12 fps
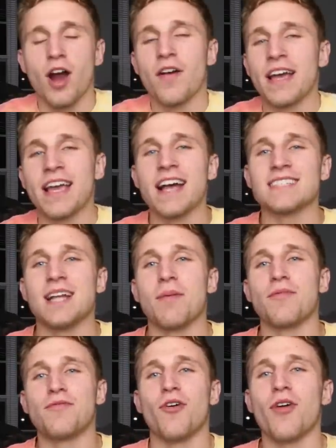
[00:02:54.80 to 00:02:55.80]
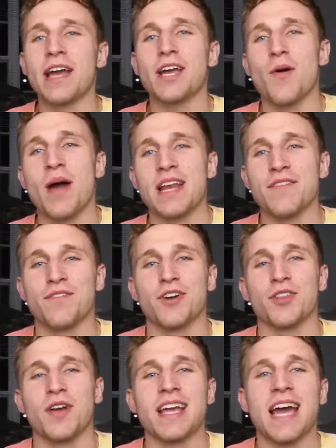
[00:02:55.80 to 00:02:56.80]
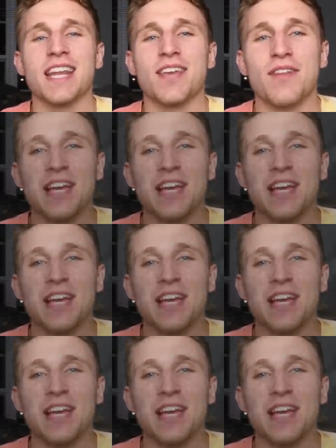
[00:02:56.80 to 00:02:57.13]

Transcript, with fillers: All right, guys, now before I go any further, I got to give